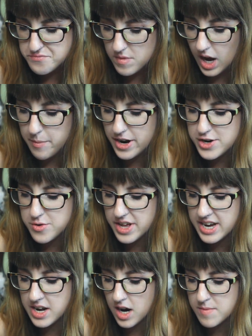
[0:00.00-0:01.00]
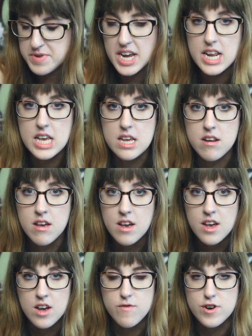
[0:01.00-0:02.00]
I might do like an updated
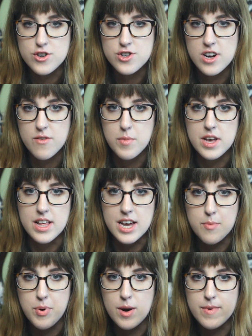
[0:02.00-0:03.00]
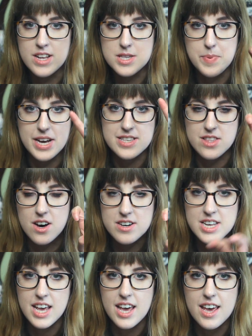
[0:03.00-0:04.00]
version of my like pumpkin spice
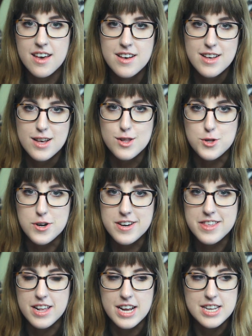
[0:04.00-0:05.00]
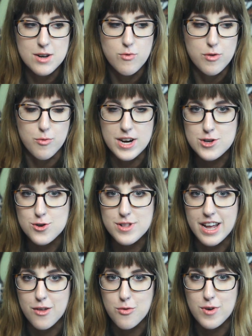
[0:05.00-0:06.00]
latte look that I did with Rachel
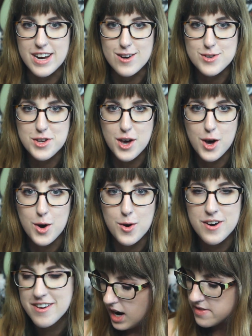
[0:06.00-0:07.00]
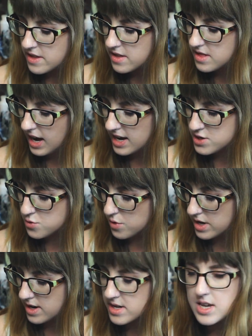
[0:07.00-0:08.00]
like three years ago. And then the last
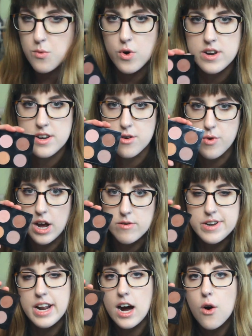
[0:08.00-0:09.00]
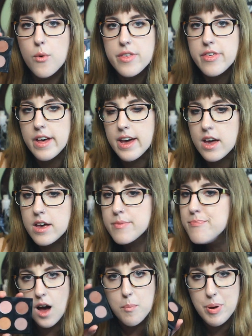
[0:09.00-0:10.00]
one, cause I wanted to round it out with like
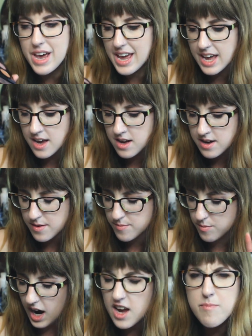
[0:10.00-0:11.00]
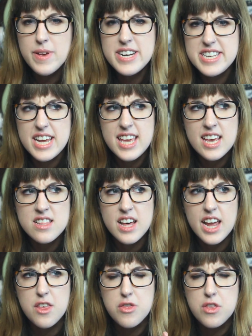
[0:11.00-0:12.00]
a pink. I've been digging
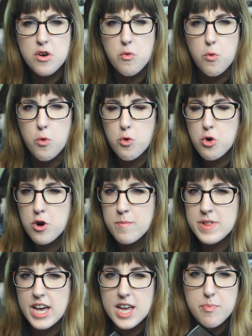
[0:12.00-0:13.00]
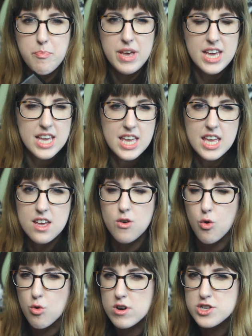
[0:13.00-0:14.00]
like the warm, like pinky,
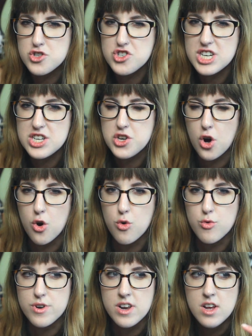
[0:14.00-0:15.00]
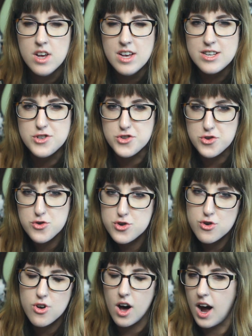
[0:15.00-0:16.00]
orangey tone
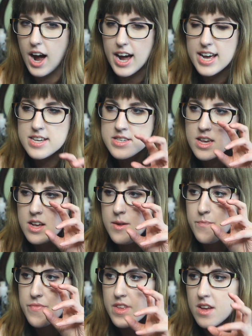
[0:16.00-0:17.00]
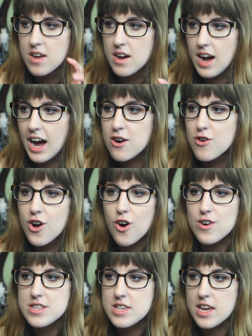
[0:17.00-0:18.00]
neutral eyes. I don't
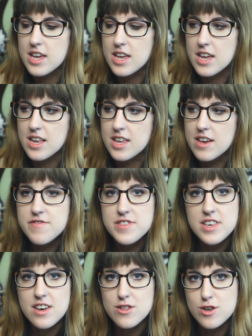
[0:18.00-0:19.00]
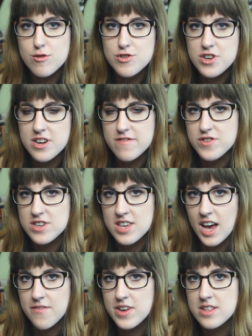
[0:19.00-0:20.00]
know, it's like, it gives the illusion of just
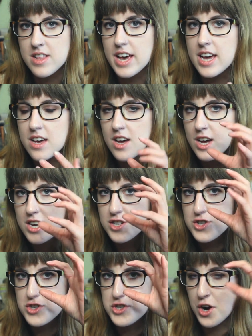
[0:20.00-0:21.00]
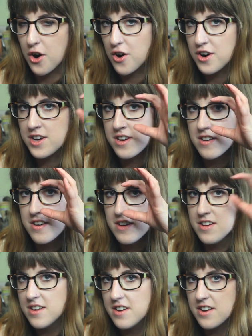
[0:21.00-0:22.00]
having like dark
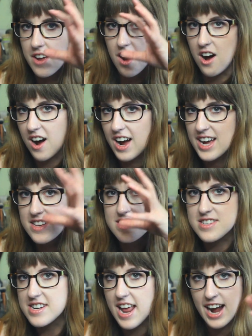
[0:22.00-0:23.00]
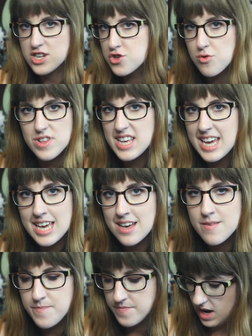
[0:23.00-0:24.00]
eyes naturally.
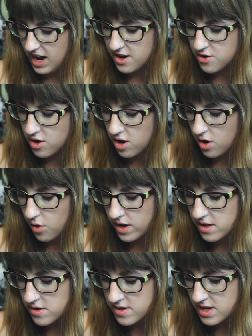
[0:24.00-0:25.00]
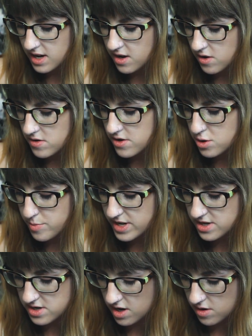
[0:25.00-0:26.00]
I don't know, and it looks like you're a little
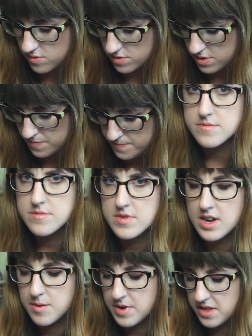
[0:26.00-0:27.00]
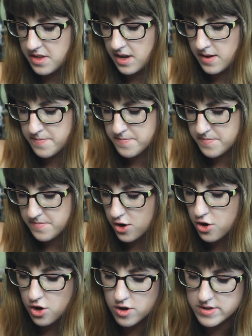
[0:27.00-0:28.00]
bit stoned. That could be a thing.
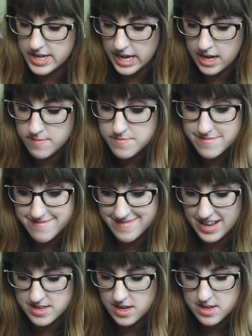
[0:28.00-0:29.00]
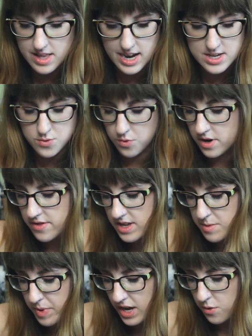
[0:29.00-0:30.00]
Girly is this last one,
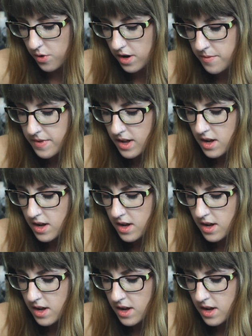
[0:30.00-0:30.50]
this pink one,